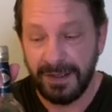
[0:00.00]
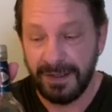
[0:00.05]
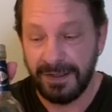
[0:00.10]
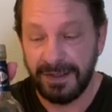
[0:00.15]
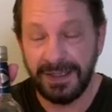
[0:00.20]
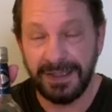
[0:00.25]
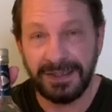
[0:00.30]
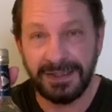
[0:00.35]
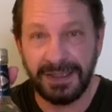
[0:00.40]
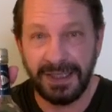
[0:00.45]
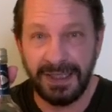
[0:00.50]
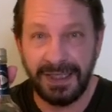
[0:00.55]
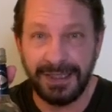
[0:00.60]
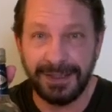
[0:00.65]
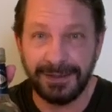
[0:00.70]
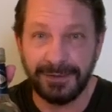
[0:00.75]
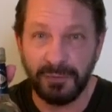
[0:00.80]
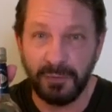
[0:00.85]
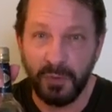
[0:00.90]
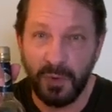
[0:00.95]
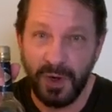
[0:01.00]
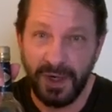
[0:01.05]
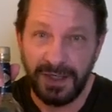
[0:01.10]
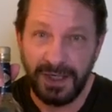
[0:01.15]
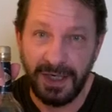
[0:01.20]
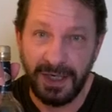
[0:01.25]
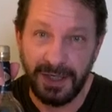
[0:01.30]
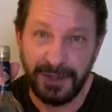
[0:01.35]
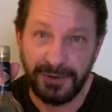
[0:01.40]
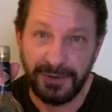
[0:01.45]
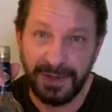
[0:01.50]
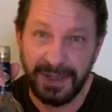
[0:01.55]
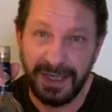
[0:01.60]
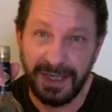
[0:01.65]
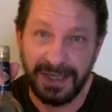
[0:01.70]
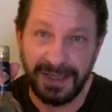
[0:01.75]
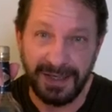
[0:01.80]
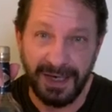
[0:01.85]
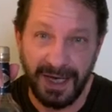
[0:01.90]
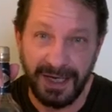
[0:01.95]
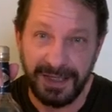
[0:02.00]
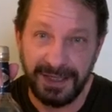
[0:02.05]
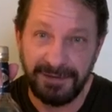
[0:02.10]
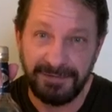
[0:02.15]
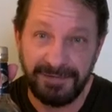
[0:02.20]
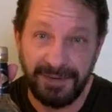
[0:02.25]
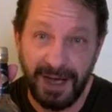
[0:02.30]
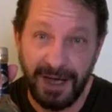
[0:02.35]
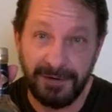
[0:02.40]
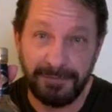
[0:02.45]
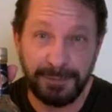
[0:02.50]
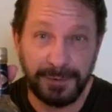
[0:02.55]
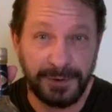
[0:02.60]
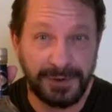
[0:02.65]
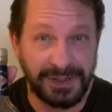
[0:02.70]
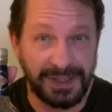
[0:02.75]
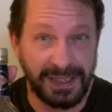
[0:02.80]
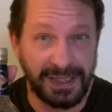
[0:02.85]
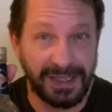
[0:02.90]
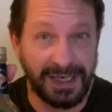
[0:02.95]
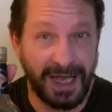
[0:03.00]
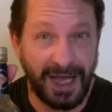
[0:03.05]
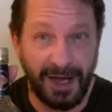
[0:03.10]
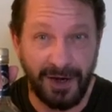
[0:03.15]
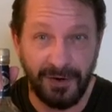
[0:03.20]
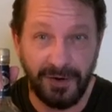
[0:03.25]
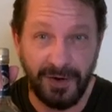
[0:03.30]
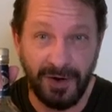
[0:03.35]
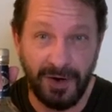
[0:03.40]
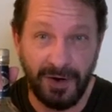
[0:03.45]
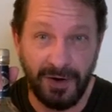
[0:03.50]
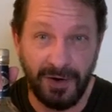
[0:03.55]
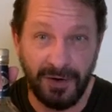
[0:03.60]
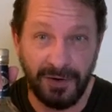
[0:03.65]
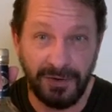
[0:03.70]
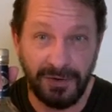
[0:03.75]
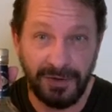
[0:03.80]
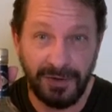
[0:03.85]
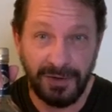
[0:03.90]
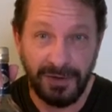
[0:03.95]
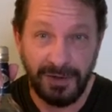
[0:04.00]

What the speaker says: This is 195% alcohol,